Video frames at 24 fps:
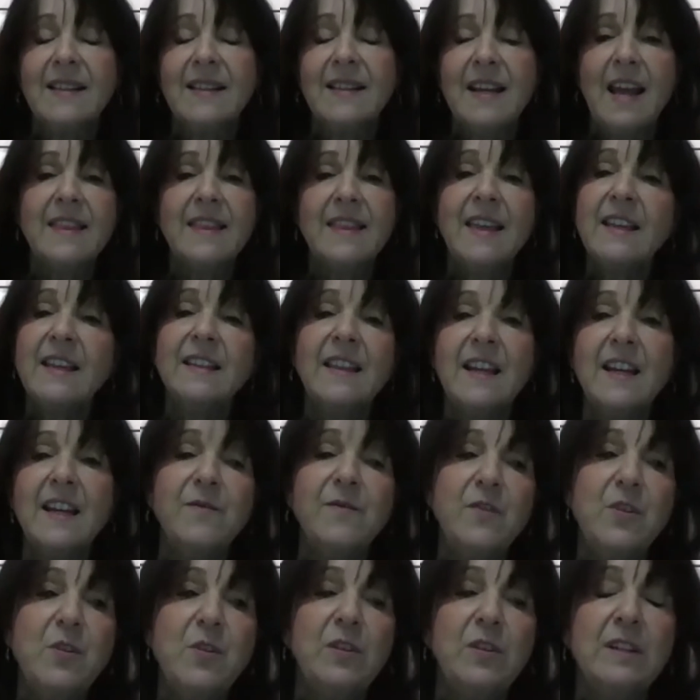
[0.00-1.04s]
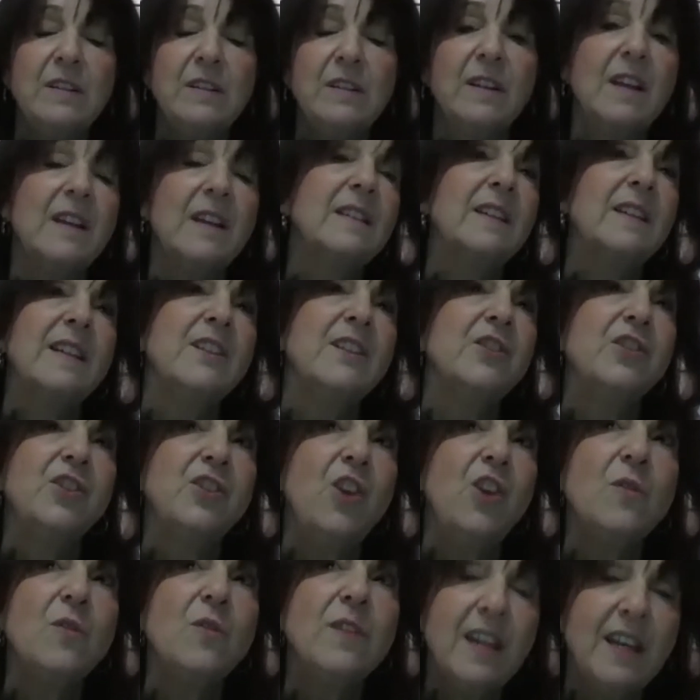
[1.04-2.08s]
And I think that if you can
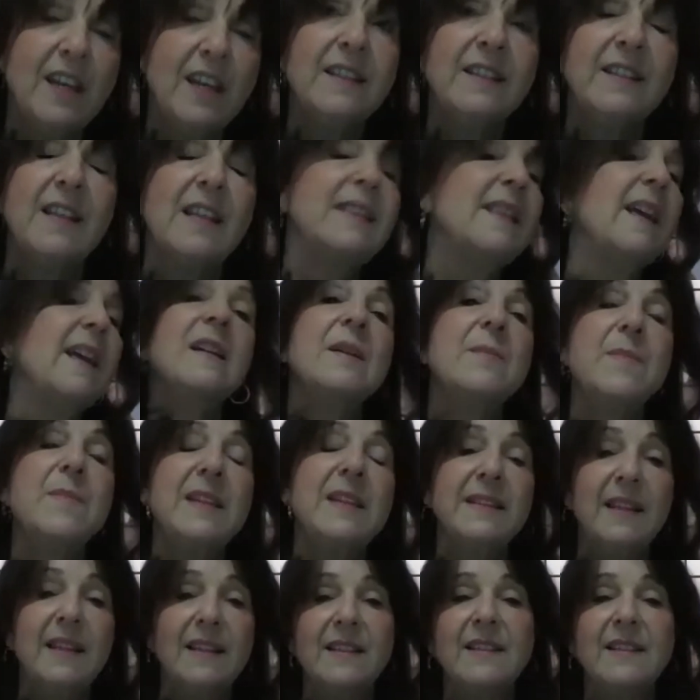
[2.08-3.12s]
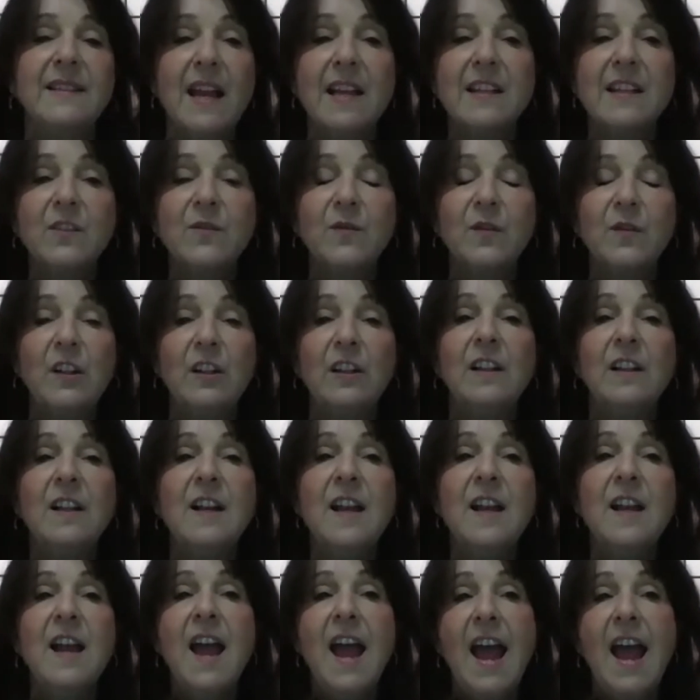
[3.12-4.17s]
show kids that they can be successful
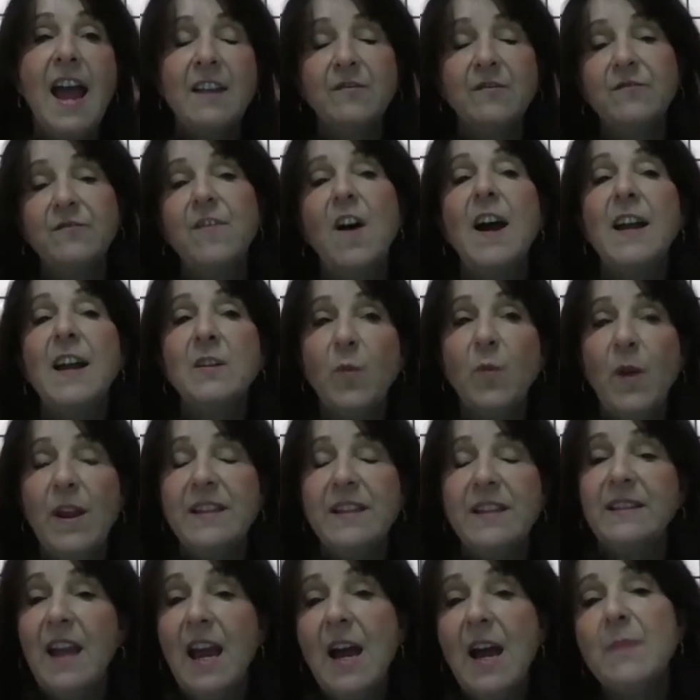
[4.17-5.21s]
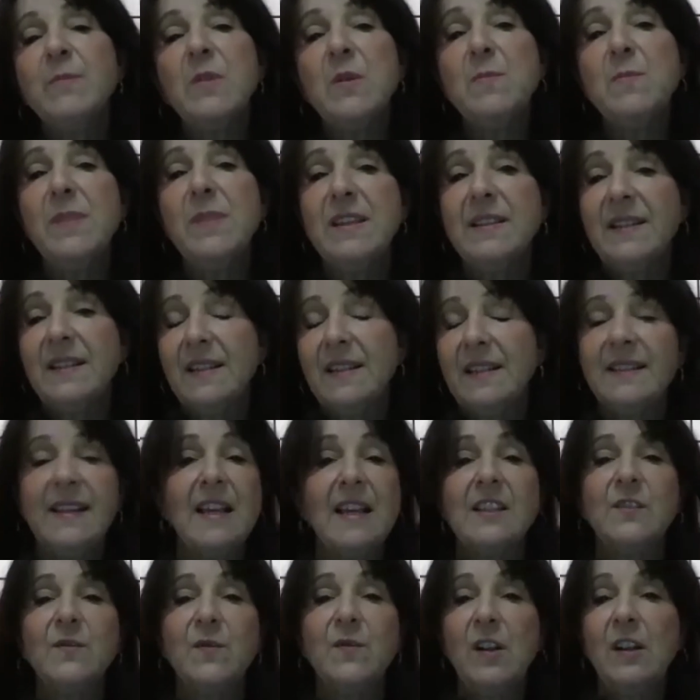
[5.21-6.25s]
and find ways to help them be
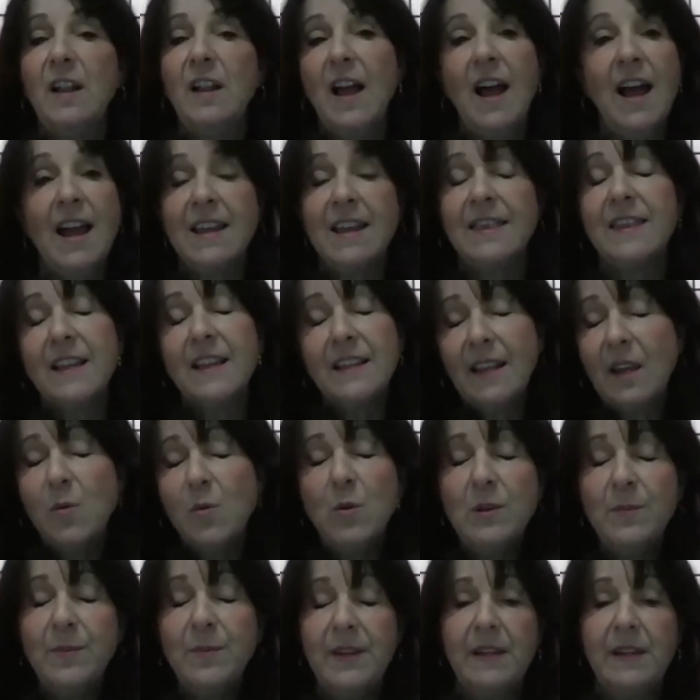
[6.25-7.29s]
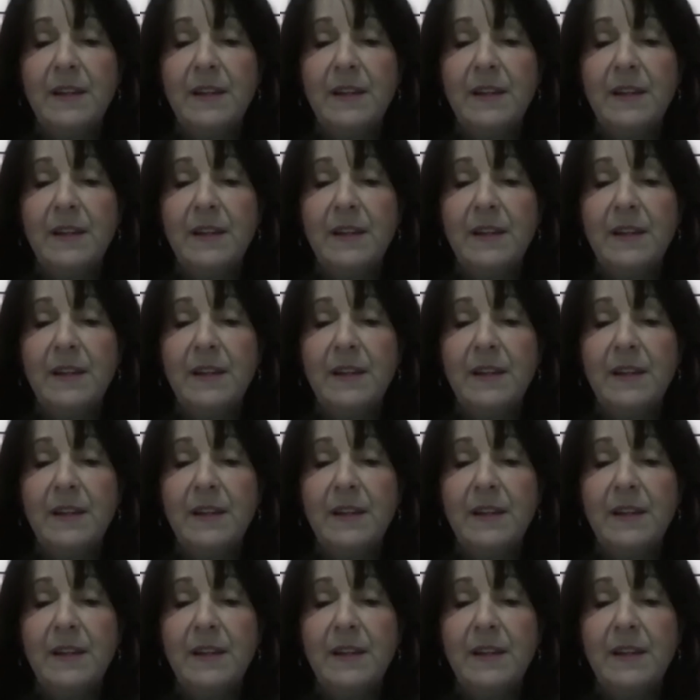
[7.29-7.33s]
successful, I think they will be.